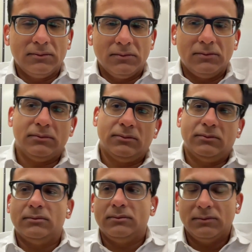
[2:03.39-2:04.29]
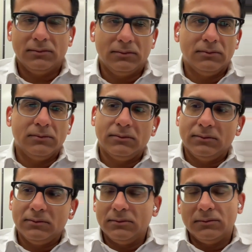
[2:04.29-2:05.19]

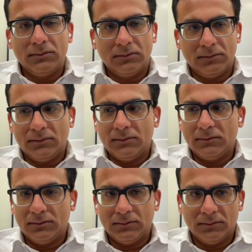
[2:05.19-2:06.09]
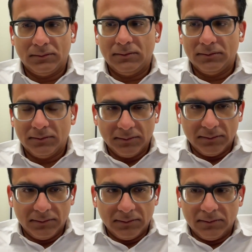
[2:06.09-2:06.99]

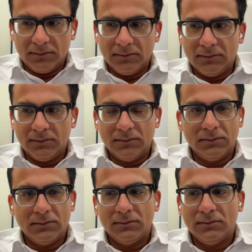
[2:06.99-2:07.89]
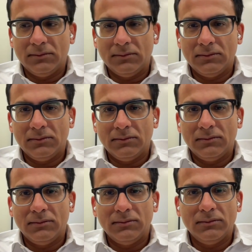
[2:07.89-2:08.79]

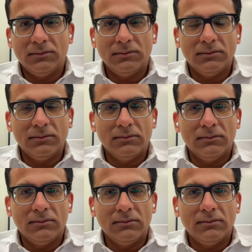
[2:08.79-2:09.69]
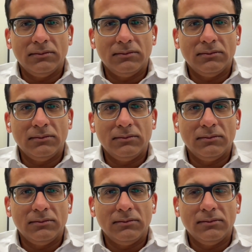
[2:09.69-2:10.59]

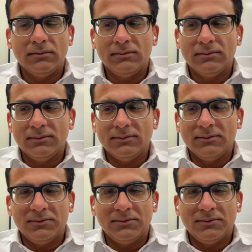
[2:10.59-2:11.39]
The person shown says nothing.